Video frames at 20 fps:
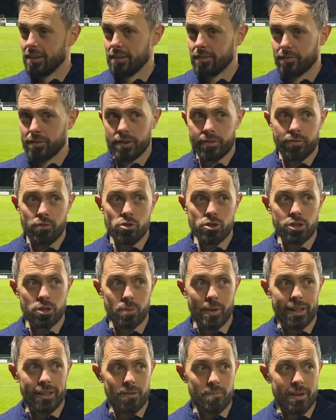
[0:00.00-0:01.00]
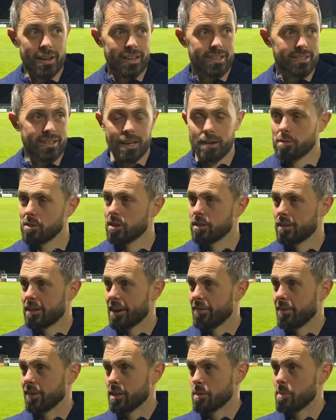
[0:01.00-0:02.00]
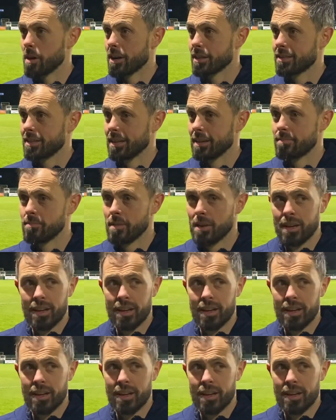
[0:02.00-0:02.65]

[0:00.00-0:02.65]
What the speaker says: For the first 20 minutes, they were definitely the better team.